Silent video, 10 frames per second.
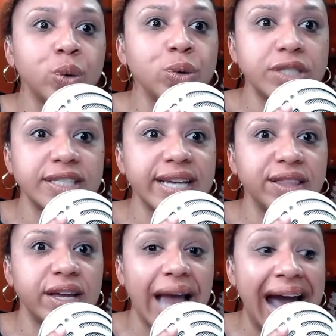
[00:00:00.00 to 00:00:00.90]
Who's to
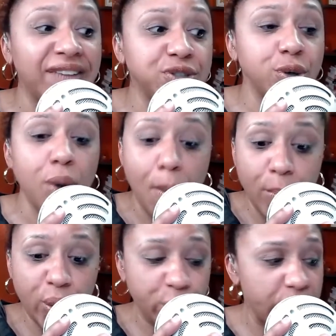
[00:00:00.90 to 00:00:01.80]
say that after
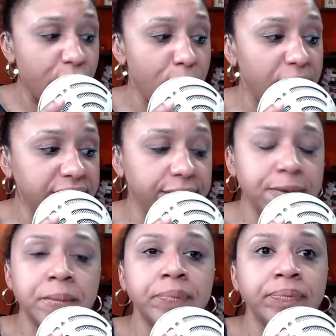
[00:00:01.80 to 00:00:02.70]
murdering her
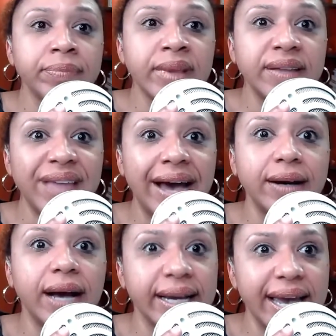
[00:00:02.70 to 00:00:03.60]
mother,
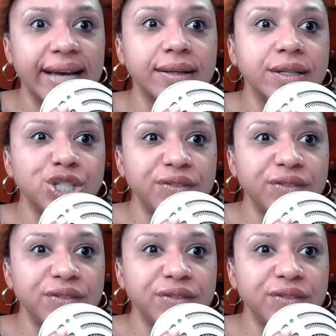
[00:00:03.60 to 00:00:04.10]
that again,